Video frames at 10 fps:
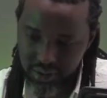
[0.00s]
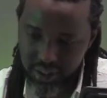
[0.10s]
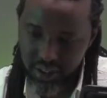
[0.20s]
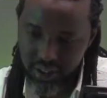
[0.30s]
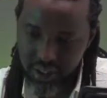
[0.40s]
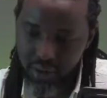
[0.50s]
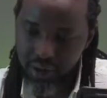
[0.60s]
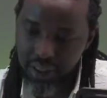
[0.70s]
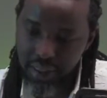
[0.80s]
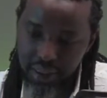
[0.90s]
Now, another
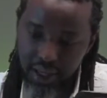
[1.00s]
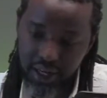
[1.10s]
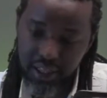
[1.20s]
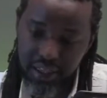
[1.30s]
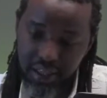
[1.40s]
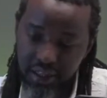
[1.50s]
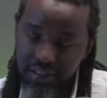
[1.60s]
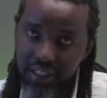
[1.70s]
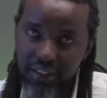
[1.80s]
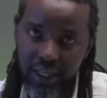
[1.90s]
thing is that
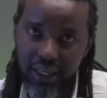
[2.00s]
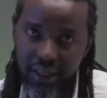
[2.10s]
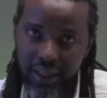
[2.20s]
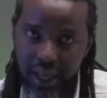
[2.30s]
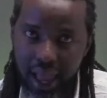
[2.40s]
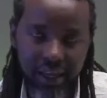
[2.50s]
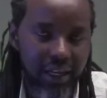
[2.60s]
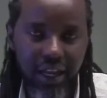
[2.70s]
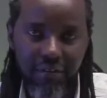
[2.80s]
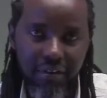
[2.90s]
I can never